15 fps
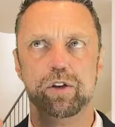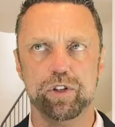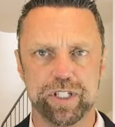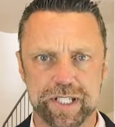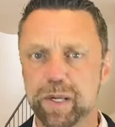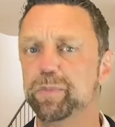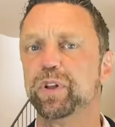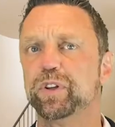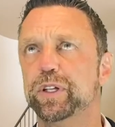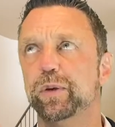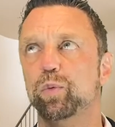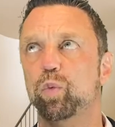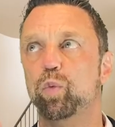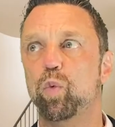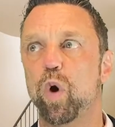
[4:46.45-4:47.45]
Typically
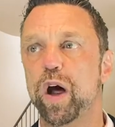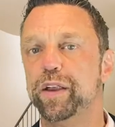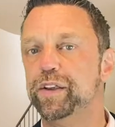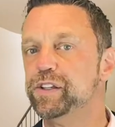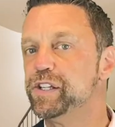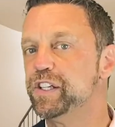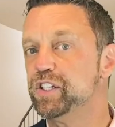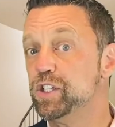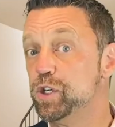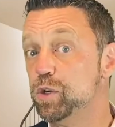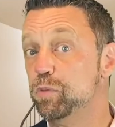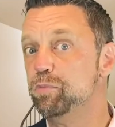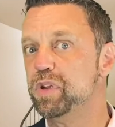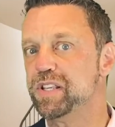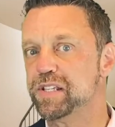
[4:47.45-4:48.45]
1 to 2
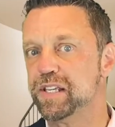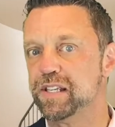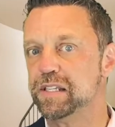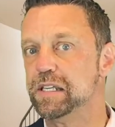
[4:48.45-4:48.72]
business